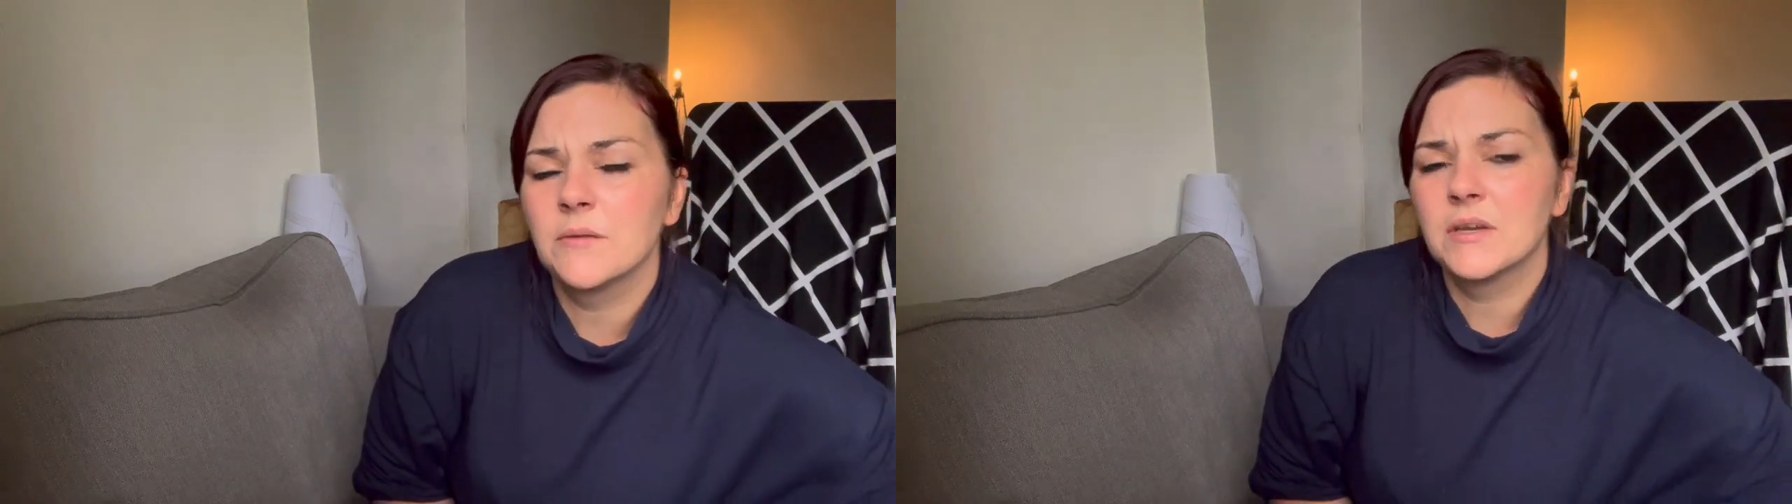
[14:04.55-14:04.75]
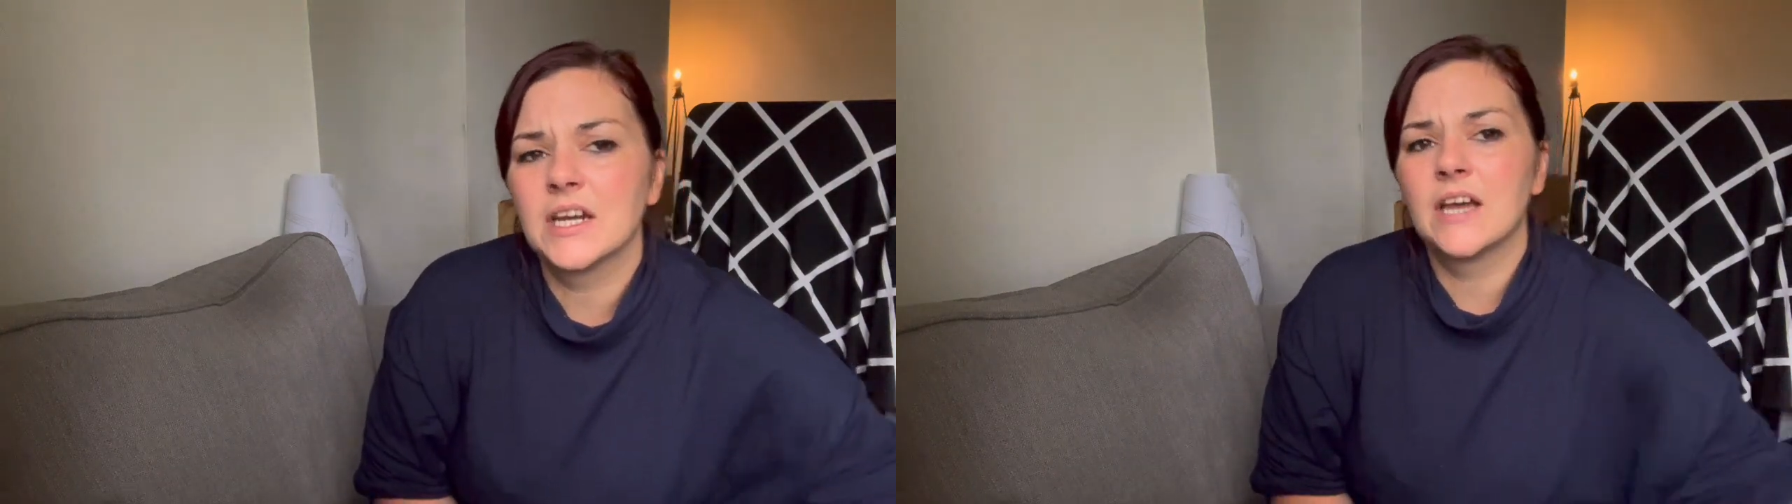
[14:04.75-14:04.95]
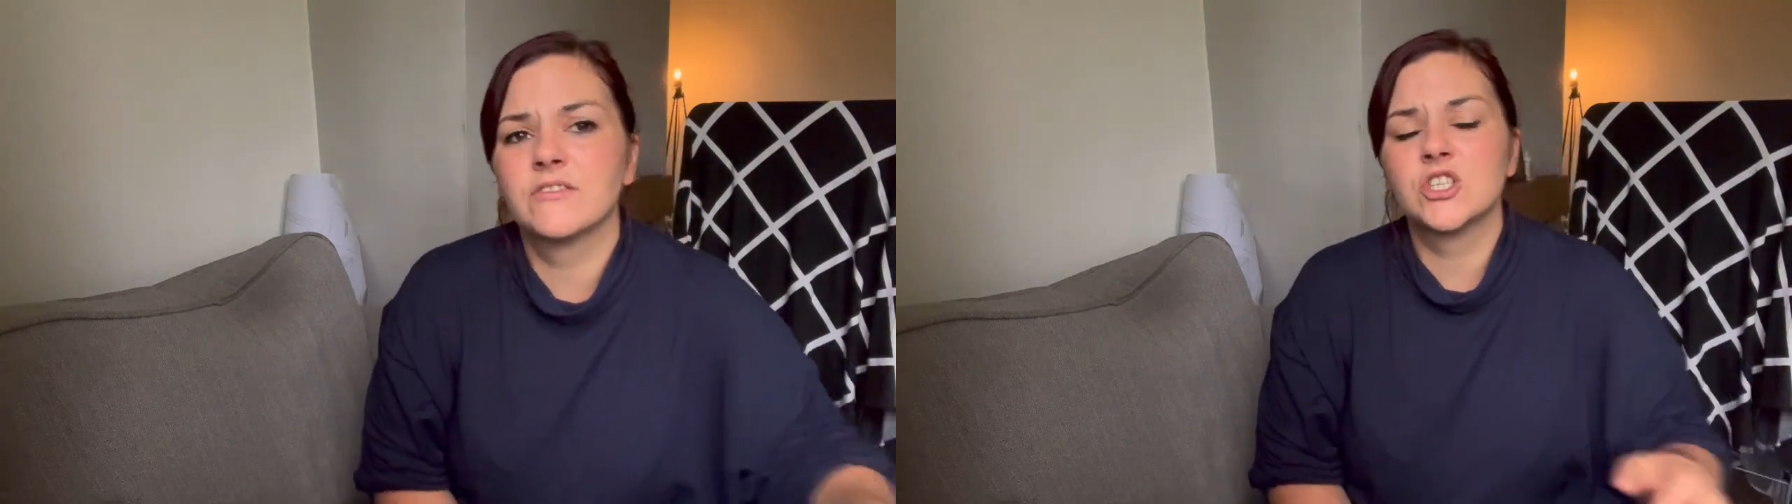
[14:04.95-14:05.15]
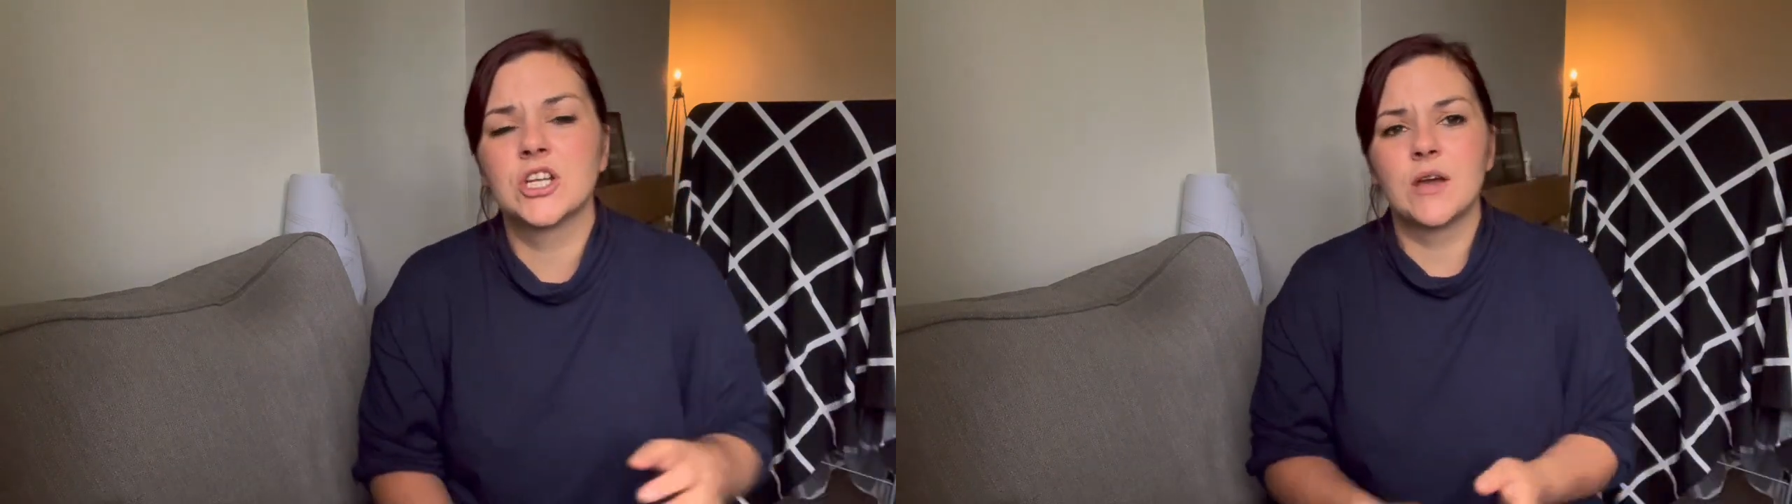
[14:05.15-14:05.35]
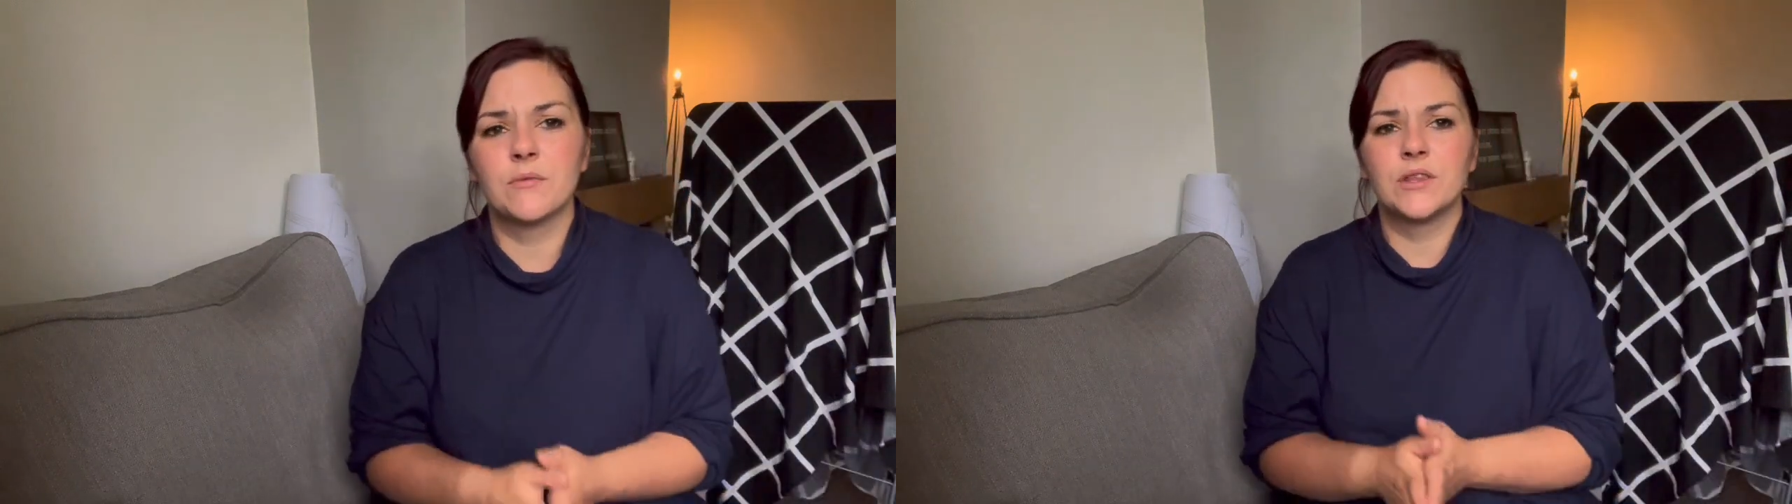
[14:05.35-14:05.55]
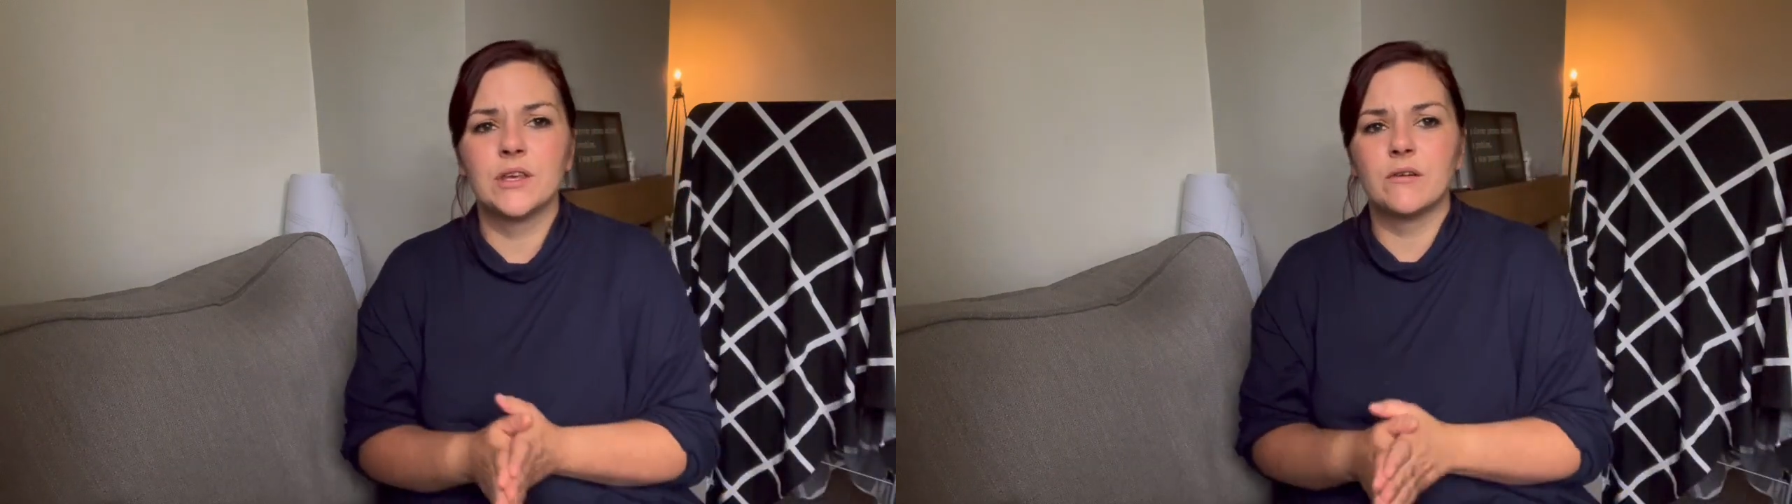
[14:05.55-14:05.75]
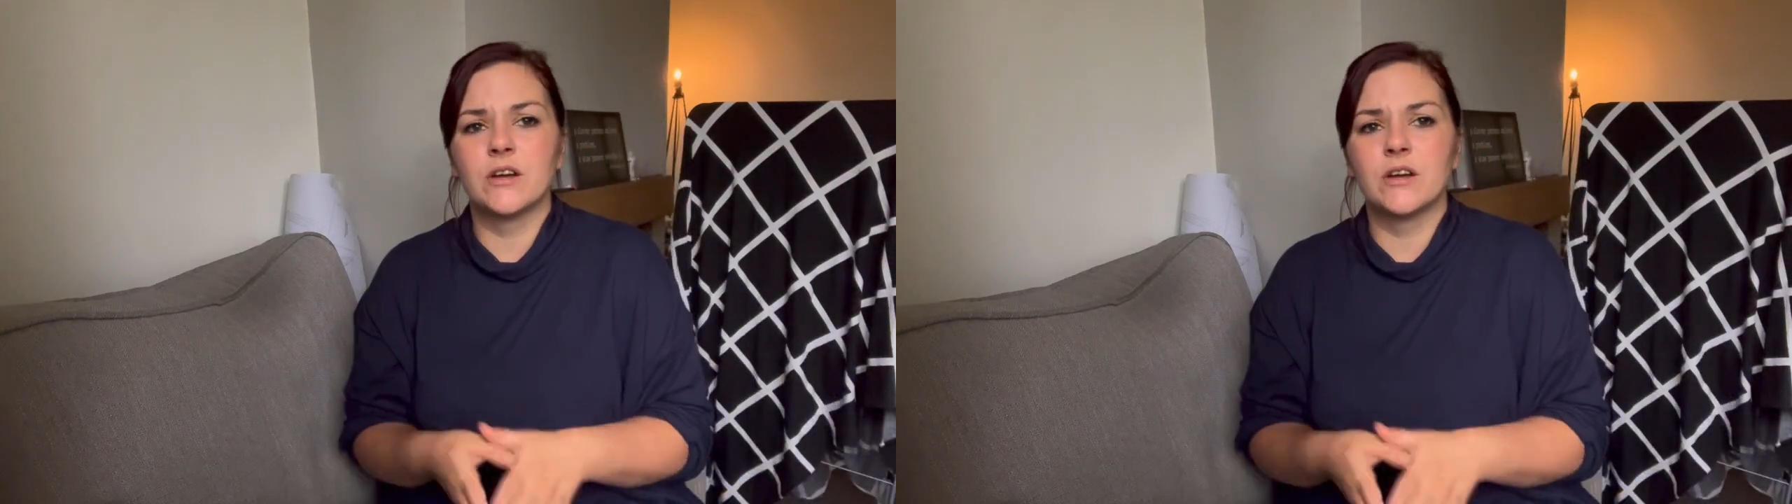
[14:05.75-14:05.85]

I'm going to have to share with you.